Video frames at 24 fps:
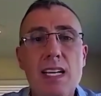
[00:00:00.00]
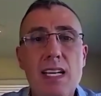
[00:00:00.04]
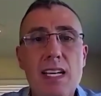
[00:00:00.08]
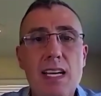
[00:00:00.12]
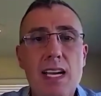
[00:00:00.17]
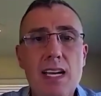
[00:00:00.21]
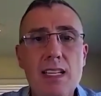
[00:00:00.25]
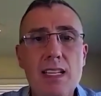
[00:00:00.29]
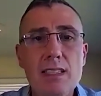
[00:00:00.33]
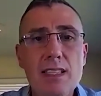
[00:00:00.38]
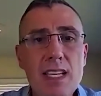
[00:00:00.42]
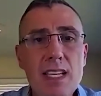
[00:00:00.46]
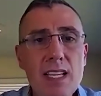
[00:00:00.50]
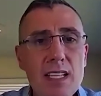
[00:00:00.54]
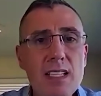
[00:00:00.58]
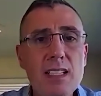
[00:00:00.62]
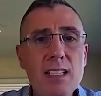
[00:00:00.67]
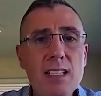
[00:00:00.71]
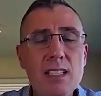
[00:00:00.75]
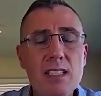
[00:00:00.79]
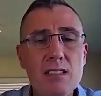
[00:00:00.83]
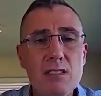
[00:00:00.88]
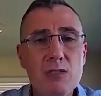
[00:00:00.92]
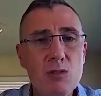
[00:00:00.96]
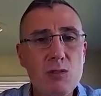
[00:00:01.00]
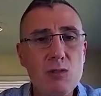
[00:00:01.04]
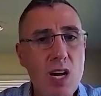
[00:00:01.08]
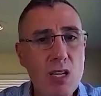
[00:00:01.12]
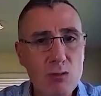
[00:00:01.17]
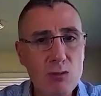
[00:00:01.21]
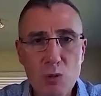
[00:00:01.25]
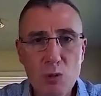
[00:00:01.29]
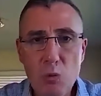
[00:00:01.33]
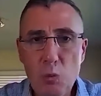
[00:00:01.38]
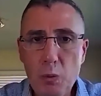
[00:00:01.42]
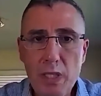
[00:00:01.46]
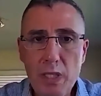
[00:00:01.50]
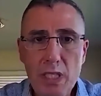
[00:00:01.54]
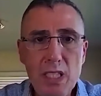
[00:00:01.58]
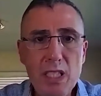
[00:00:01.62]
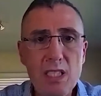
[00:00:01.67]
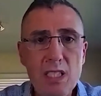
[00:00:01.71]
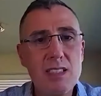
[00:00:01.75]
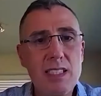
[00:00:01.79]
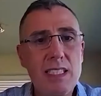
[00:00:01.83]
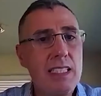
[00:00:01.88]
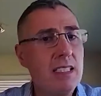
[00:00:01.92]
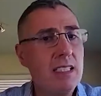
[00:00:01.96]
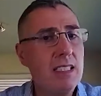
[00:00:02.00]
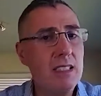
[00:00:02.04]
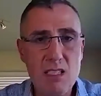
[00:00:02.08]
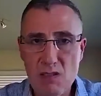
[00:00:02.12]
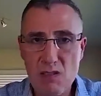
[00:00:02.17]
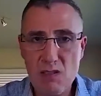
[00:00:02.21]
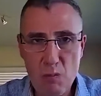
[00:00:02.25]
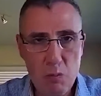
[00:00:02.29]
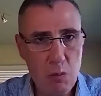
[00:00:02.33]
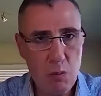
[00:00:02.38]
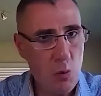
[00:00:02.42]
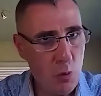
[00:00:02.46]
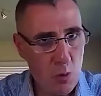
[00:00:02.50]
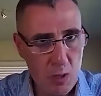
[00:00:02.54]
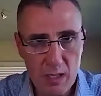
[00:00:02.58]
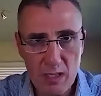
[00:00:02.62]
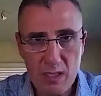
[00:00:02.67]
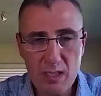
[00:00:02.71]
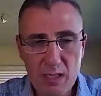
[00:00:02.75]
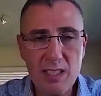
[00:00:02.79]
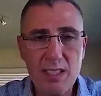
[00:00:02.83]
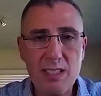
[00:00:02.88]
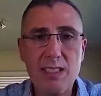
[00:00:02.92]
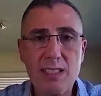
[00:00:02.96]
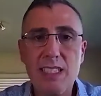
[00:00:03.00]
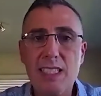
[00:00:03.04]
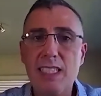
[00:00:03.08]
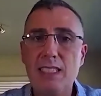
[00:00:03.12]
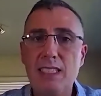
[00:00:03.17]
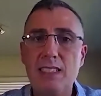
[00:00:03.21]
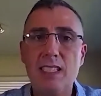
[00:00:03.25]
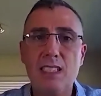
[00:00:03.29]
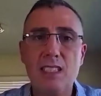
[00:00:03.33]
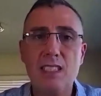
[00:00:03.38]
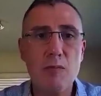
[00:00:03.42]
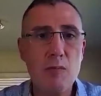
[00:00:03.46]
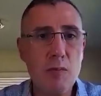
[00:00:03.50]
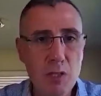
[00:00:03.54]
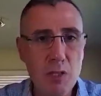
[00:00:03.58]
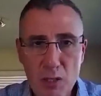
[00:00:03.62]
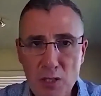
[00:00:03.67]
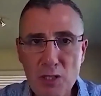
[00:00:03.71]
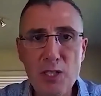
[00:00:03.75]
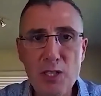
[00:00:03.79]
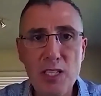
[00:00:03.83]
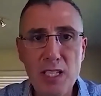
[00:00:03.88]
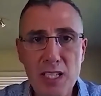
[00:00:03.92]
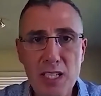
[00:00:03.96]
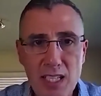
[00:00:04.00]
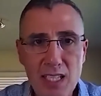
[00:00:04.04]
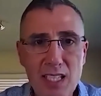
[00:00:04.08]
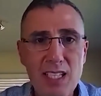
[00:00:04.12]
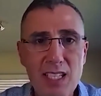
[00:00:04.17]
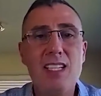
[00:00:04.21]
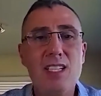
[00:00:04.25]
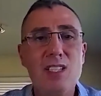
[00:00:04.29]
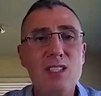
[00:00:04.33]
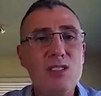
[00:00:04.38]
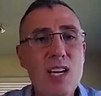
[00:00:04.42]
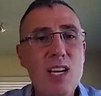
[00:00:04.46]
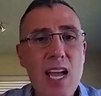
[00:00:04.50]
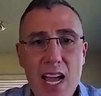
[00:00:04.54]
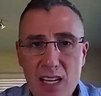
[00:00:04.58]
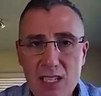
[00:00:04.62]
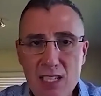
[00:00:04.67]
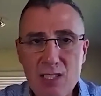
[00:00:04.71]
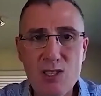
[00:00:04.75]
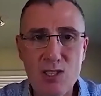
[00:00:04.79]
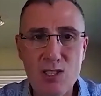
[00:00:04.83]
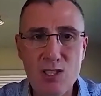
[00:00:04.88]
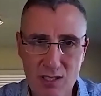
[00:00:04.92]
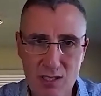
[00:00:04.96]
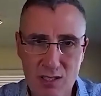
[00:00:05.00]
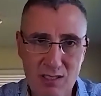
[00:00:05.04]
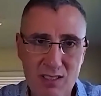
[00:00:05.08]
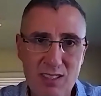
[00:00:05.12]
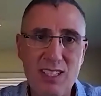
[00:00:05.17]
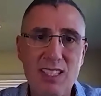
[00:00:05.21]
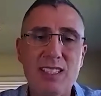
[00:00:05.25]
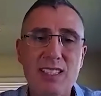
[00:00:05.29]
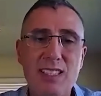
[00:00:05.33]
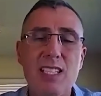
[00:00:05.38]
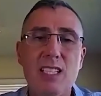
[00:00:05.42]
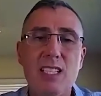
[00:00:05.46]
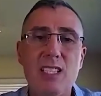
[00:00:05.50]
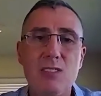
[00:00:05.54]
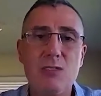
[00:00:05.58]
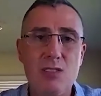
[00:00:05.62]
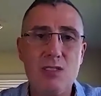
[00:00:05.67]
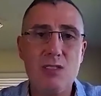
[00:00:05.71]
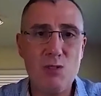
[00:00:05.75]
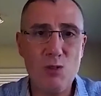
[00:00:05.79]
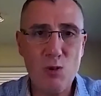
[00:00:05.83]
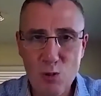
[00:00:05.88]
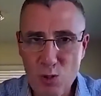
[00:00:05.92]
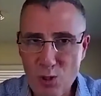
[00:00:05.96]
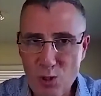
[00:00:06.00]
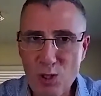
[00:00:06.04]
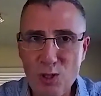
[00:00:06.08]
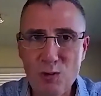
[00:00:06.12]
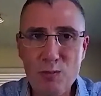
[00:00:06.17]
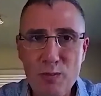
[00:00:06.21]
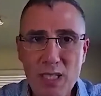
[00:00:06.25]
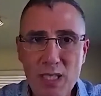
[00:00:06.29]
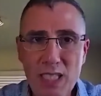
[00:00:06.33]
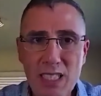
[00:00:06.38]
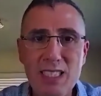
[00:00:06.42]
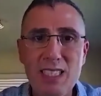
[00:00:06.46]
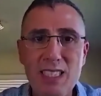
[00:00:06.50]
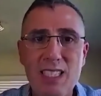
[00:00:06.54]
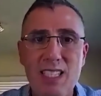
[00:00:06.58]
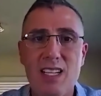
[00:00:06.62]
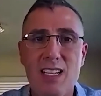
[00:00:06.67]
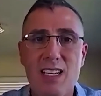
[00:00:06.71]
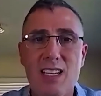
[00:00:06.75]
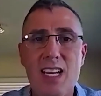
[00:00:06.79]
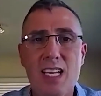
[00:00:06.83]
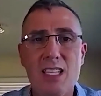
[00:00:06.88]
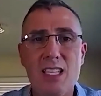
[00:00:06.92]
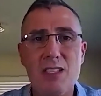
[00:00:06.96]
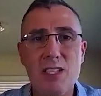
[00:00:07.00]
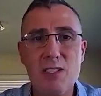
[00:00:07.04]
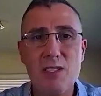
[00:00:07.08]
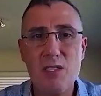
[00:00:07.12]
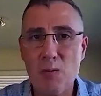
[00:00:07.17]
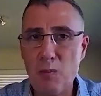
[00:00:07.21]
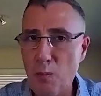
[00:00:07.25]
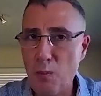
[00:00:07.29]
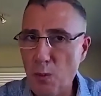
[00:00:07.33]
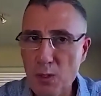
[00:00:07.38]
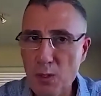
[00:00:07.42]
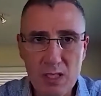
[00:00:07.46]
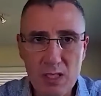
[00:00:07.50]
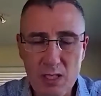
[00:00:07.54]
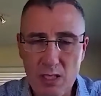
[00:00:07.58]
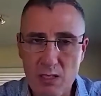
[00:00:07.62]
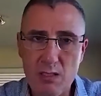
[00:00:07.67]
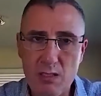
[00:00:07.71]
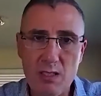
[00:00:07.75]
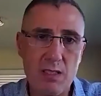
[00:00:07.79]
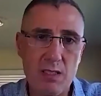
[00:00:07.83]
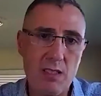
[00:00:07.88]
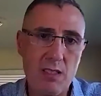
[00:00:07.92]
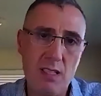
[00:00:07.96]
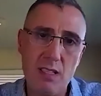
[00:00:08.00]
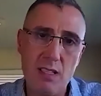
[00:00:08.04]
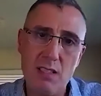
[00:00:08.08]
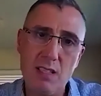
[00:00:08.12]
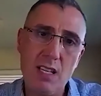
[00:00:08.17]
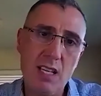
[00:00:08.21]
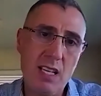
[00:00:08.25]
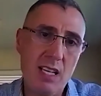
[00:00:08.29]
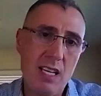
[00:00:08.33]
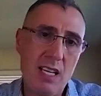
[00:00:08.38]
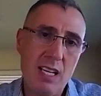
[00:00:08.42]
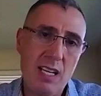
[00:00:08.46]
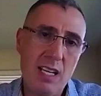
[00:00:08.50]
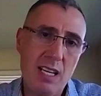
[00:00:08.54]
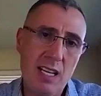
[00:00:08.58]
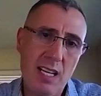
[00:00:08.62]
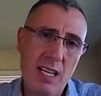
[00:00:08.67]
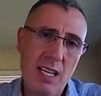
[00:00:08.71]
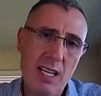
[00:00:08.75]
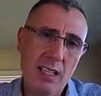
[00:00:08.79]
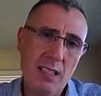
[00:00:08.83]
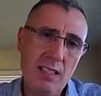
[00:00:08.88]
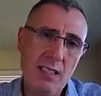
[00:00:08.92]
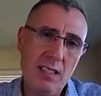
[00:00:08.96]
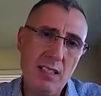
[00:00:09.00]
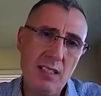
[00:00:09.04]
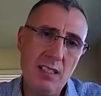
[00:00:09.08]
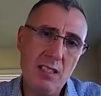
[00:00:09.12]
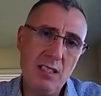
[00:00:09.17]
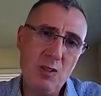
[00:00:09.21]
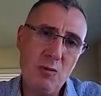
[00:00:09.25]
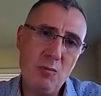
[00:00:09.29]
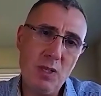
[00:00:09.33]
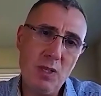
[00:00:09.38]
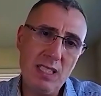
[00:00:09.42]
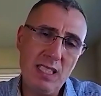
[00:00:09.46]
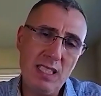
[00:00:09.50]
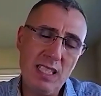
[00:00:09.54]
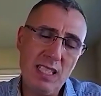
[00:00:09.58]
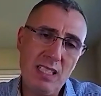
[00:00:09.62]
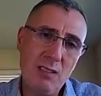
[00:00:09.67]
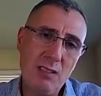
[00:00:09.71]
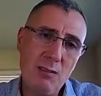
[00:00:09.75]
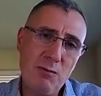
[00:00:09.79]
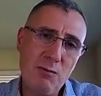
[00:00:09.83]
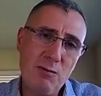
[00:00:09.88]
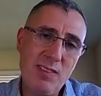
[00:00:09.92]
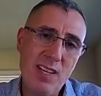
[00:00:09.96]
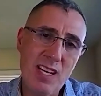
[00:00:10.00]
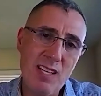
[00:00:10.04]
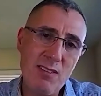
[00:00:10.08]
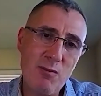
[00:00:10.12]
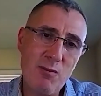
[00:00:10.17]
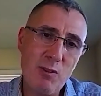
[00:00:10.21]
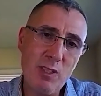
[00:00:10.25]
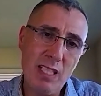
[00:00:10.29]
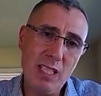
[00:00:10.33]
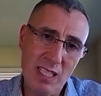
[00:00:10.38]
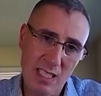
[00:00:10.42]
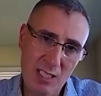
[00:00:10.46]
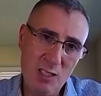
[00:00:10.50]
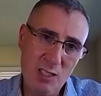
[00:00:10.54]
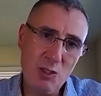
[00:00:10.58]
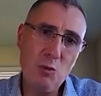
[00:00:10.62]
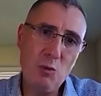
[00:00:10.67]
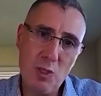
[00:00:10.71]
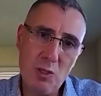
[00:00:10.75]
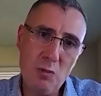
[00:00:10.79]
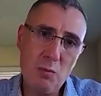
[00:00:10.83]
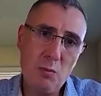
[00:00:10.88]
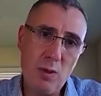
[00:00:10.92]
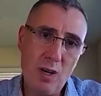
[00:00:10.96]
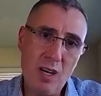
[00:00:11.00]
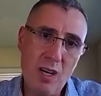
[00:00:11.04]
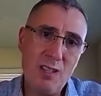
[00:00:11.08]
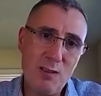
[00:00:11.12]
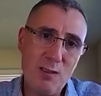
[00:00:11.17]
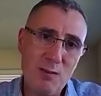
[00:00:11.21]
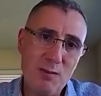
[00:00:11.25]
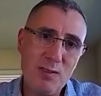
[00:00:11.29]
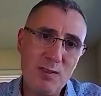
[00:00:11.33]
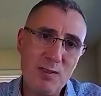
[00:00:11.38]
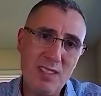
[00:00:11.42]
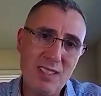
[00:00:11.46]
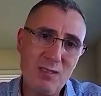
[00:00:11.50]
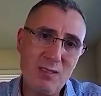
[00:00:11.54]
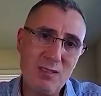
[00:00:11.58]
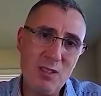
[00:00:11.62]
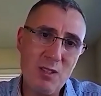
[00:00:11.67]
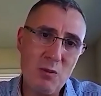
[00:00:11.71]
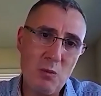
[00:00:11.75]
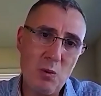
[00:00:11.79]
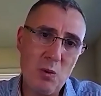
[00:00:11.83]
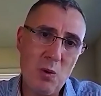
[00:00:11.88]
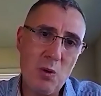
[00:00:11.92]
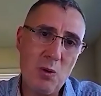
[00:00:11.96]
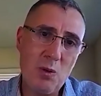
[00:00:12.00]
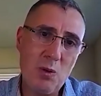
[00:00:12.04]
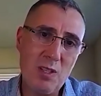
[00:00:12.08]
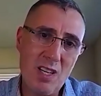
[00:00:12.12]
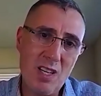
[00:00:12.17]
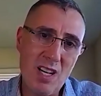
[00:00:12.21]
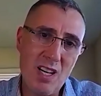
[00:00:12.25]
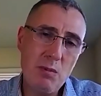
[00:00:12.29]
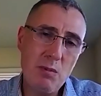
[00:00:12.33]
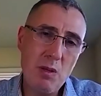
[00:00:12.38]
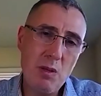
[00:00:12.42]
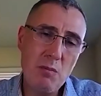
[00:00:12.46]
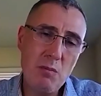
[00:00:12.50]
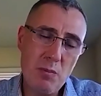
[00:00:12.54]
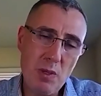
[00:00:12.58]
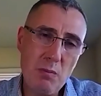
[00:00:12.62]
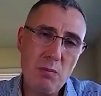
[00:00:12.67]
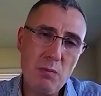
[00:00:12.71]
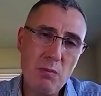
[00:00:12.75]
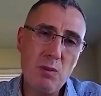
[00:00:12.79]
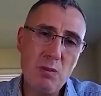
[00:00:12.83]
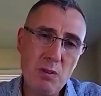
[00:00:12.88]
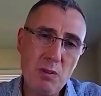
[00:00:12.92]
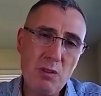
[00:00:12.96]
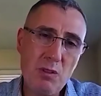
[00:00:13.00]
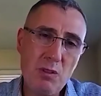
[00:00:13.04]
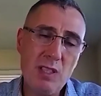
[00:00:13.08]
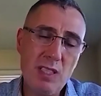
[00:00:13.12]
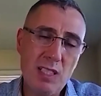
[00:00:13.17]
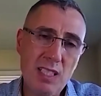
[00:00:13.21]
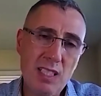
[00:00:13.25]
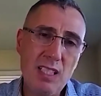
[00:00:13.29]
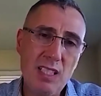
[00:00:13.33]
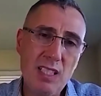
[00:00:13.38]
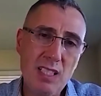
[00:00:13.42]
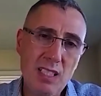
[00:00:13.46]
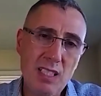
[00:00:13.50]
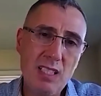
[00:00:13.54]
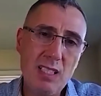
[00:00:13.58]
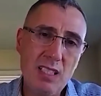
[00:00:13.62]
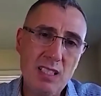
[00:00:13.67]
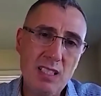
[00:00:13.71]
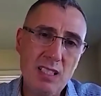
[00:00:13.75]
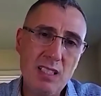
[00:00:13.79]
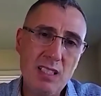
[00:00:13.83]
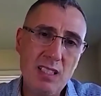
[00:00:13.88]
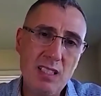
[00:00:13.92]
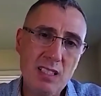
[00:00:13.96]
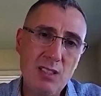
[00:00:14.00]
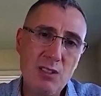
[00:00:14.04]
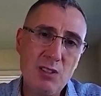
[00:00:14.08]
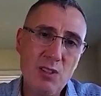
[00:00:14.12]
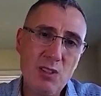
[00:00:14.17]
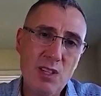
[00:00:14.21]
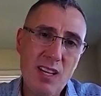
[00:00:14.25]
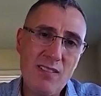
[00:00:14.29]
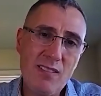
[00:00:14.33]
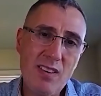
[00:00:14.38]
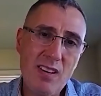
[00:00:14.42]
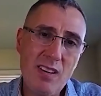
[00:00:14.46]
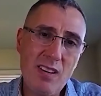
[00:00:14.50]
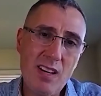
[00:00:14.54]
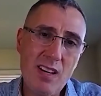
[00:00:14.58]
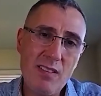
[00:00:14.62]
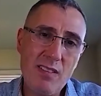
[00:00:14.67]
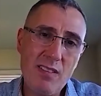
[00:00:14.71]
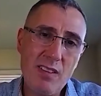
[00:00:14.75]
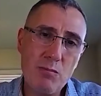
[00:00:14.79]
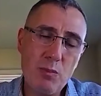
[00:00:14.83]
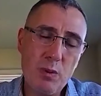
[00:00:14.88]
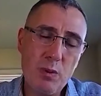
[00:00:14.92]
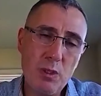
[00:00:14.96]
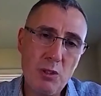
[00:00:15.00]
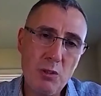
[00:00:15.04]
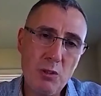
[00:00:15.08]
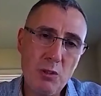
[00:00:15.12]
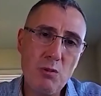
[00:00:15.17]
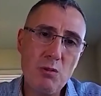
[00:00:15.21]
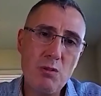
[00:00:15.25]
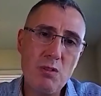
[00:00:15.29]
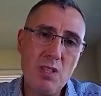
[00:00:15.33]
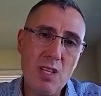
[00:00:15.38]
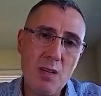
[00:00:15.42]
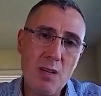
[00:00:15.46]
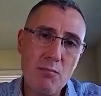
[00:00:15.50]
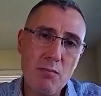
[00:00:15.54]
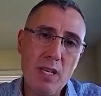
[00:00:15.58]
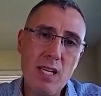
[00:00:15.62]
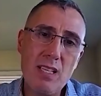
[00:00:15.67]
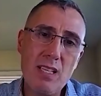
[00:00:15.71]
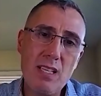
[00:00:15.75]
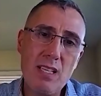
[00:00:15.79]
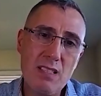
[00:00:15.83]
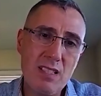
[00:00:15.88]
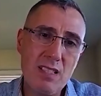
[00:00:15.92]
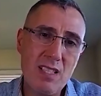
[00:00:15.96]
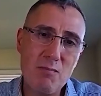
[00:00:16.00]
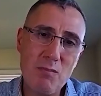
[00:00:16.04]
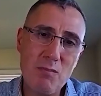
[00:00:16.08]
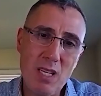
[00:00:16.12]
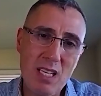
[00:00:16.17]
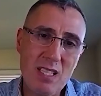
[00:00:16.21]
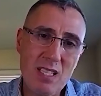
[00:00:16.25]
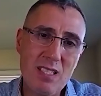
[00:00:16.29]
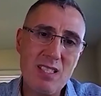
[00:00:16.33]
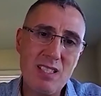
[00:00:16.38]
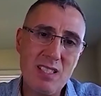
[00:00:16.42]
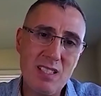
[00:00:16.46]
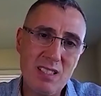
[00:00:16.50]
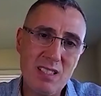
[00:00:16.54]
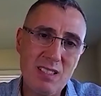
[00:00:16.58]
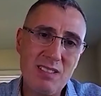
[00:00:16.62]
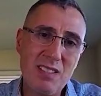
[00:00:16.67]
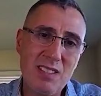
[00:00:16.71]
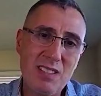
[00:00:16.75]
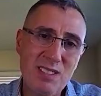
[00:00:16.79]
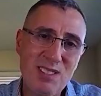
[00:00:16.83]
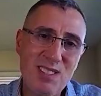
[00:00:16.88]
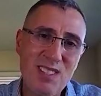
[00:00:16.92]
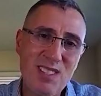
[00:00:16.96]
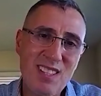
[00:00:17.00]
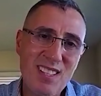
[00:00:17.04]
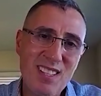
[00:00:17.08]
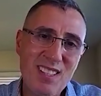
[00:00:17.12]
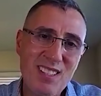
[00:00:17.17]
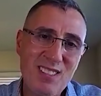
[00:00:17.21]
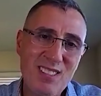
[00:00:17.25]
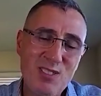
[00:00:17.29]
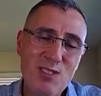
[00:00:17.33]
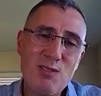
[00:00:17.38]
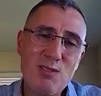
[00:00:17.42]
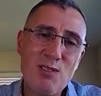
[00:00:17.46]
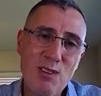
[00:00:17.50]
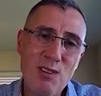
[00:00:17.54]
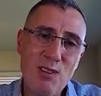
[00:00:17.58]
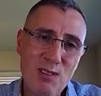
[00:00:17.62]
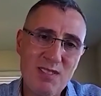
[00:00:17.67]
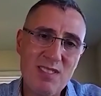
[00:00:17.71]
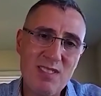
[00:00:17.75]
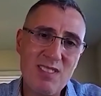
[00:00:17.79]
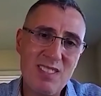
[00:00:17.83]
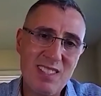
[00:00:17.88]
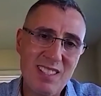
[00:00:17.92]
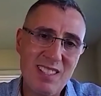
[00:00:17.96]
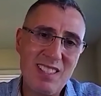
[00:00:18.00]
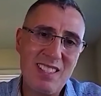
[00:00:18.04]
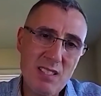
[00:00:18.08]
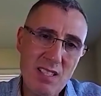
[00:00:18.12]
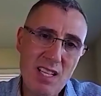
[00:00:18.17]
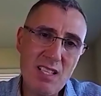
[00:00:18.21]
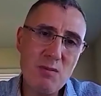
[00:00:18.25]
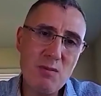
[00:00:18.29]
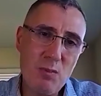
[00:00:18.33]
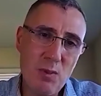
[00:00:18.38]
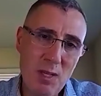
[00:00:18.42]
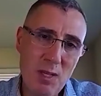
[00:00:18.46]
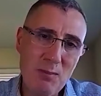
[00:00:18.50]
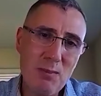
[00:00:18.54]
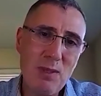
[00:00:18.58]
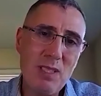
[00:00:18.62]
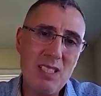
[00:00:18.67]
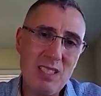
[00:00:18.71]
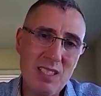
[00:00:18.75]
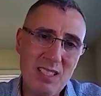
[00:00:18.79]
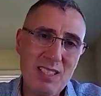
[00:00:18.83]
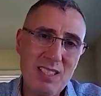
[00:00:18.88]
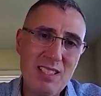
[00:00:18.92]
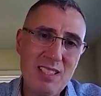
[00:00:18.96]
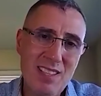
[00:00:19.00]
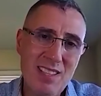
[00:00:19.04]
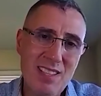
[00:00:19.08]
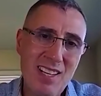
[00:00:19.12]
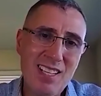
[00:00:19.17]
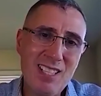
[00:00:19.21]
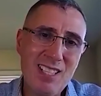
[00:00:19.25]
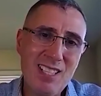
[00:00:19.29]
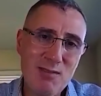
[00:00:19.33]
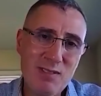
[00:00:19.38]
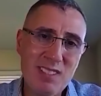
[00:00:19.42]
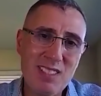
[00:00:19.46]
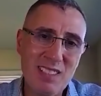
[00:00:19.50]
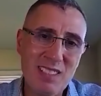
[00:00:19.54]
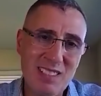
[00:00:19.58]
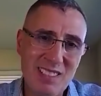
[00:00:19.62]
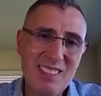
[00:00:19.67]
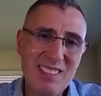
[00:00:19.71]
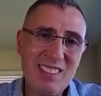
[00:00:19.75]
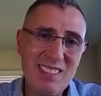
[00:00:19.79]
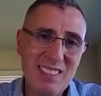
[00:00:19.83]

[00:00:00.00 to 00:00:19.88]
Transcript: And then throughout the week, they get the support and they get the community interaction and they get the social media and they support each other. And by the end of 5 weeks, and you were part of this program, yes. And then people literally, have produced amazing results. That's pretty much the design of it.